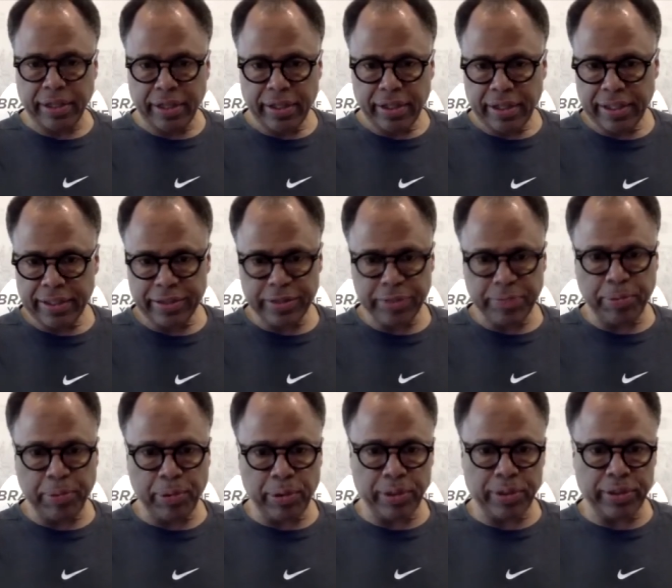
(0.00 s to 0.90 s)
That's
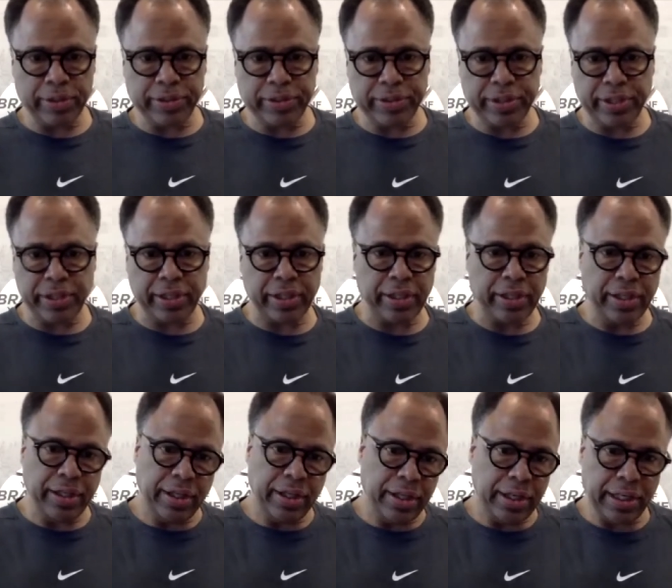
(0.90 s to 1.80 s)
important to
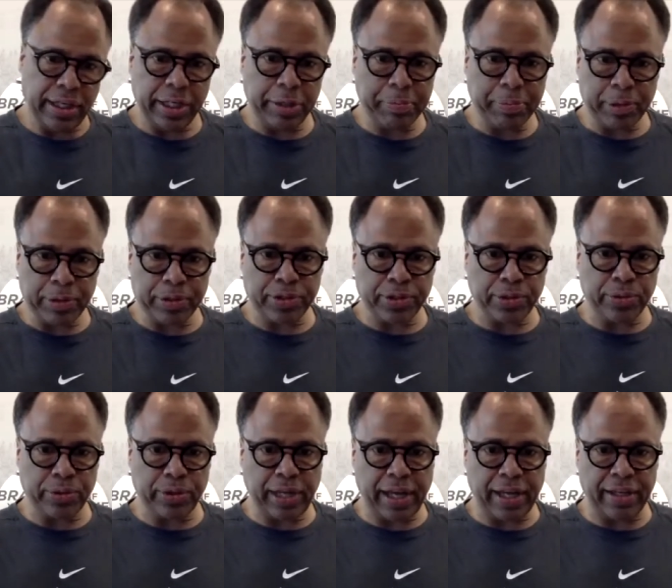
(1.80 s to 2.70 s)
any
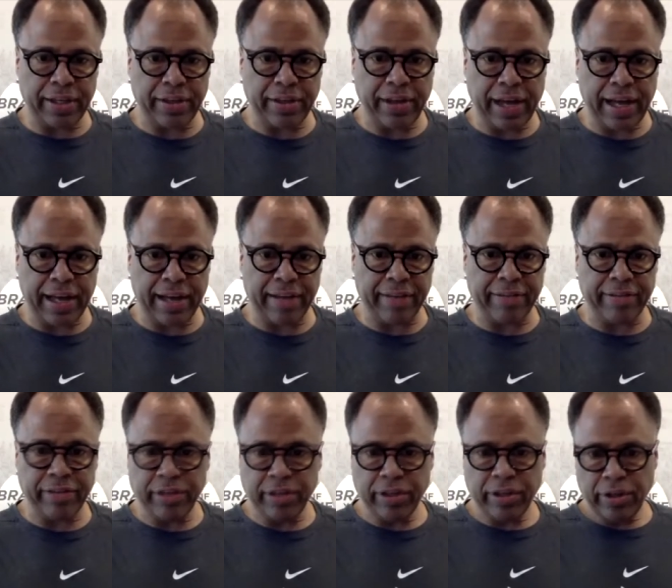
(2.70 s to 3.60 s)
pursuit that you have
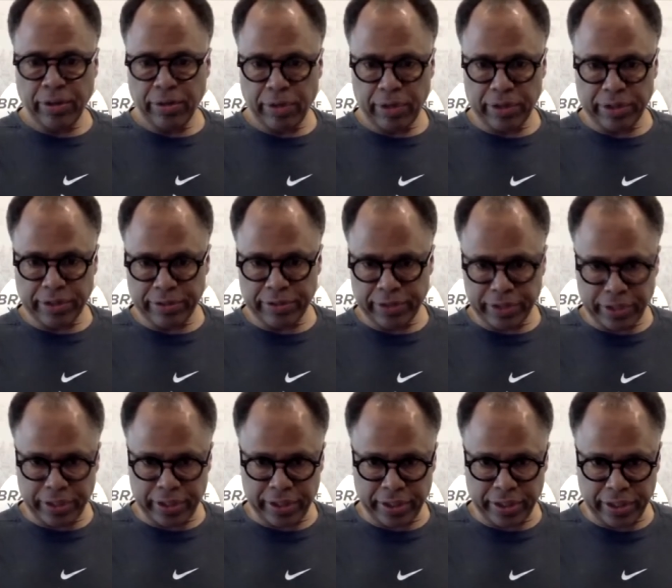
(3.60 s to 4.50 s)
relative
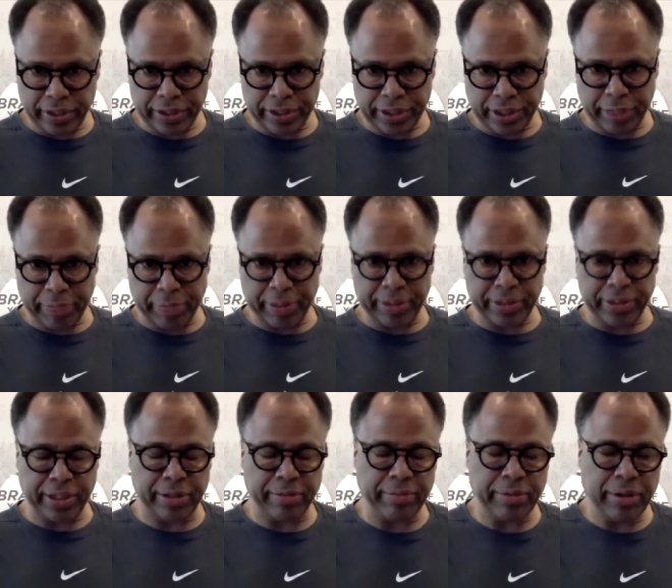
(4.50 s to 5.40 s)
to a
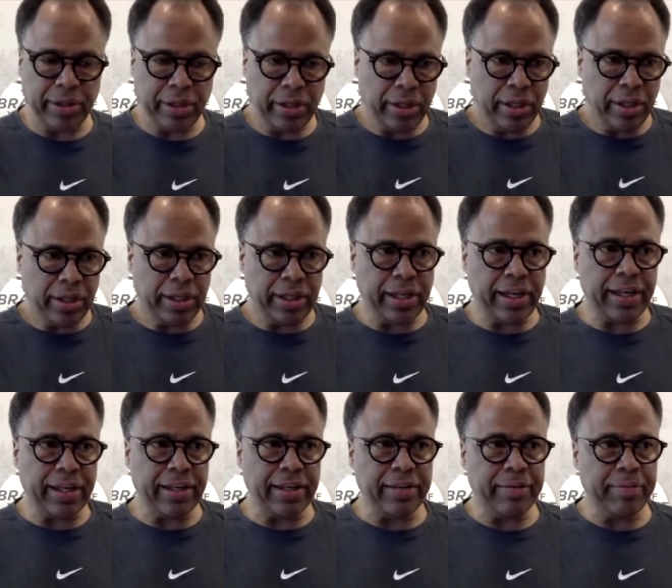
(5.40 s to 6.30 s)
championship.
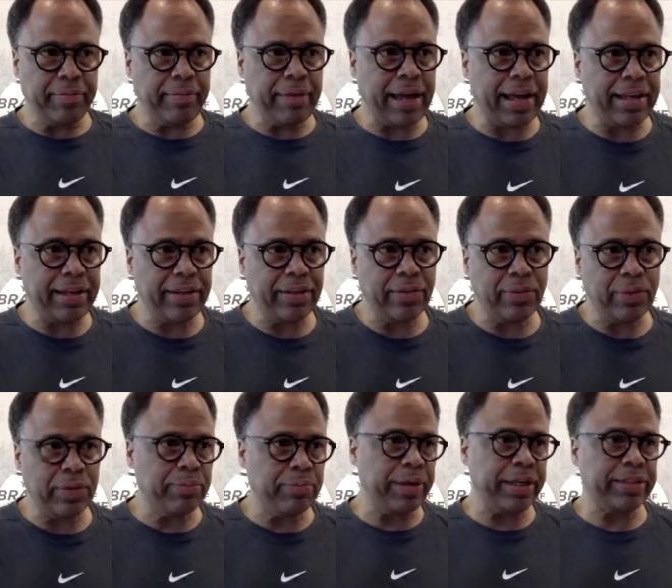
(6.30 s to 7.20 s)
Yet, man,
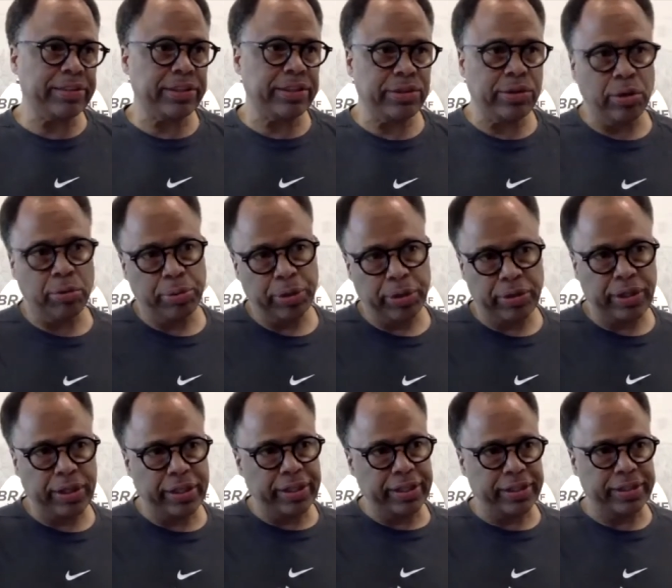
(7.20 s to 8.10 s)
what makes this group
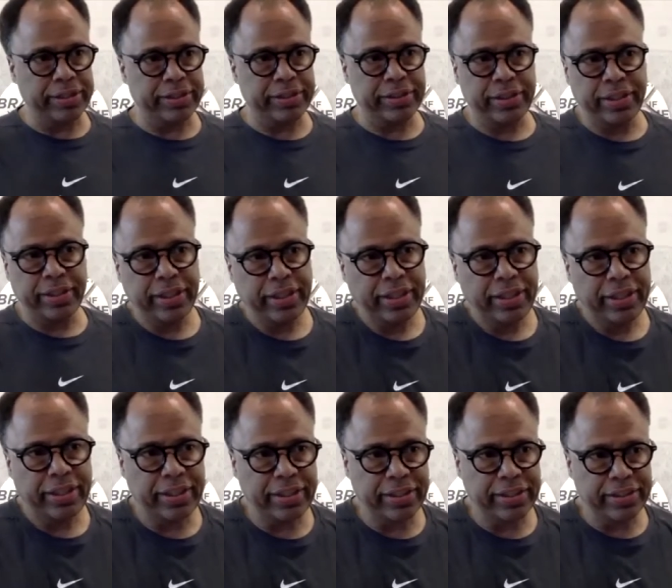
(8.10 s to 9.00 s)
unique is
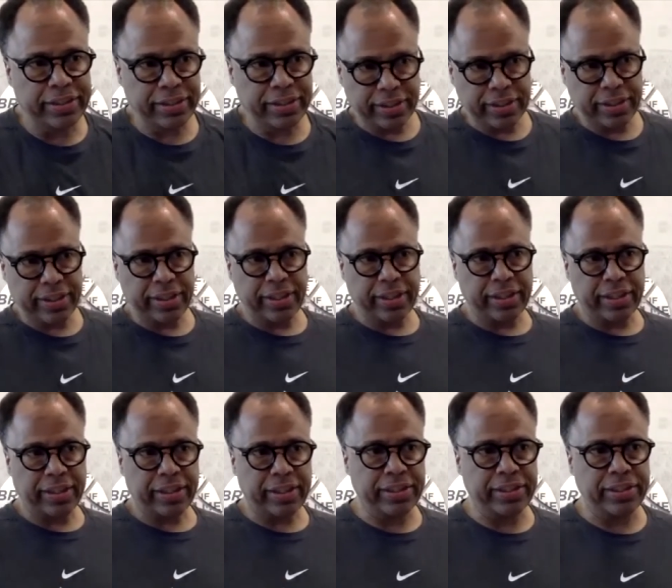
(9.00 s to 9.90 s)

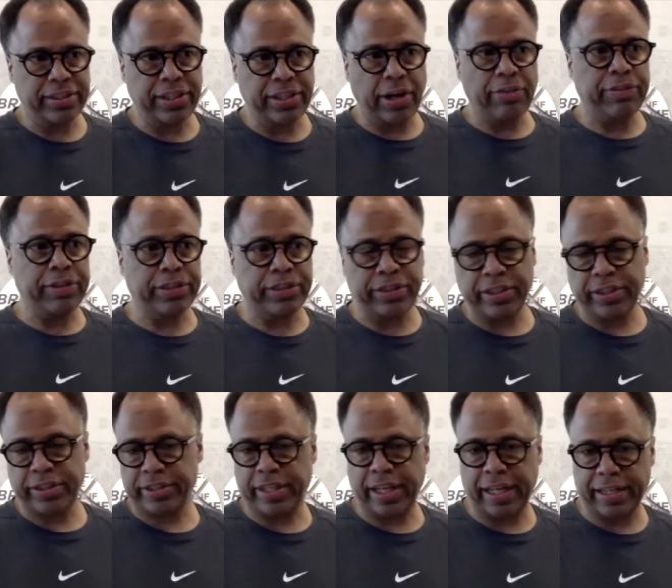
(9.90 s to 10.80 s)
the
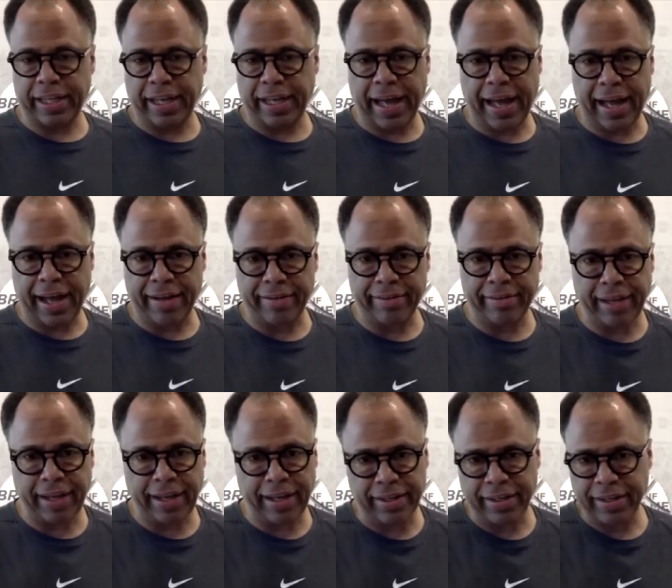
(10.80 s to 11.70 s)
selflessness that they
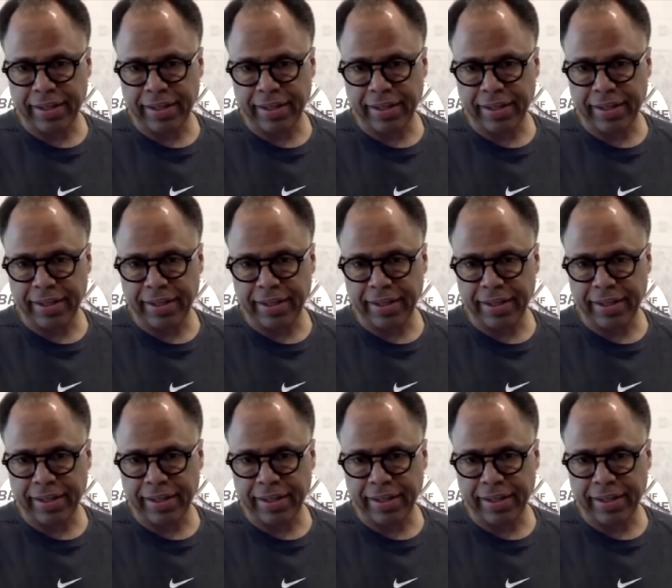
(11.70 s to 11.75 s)
have.